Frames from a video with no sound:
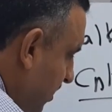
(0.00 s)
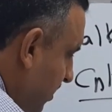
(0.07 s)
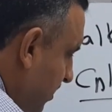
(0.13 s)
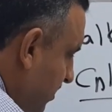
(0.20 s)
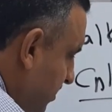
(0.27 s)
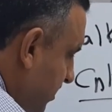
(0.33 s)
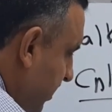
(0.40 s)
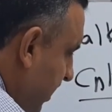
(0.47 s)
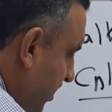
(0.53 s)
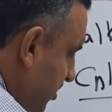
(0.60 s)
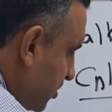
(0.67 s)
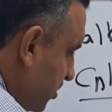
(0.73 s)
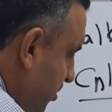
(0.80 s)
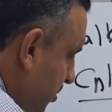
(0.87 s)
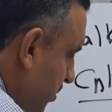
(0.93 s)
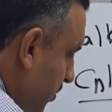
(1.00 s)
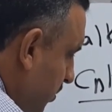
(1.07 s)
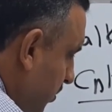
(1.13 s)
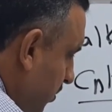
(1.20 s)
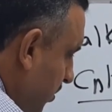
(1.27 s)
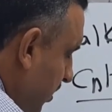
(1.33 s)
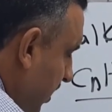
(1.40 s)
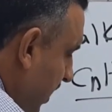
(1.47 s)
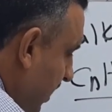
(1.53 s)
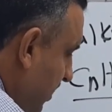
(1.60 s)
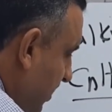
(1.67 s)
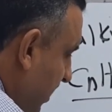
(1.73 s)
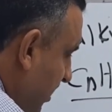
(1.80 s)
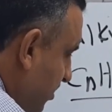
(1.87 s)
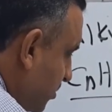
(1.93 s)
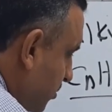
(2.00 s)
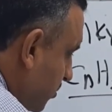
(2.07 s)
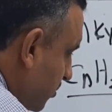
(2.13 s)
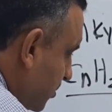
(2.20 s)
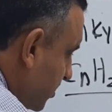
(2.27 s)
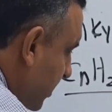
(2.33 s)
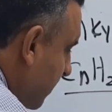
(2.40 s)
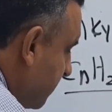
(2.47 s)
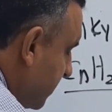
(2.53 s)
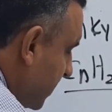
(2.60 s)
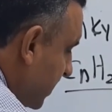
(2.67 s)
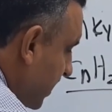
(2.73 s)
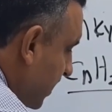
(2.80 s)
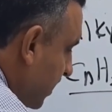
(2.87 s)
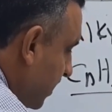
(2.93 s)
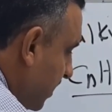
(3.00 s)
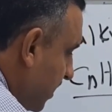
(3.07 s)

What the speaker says: CH2 attached to something,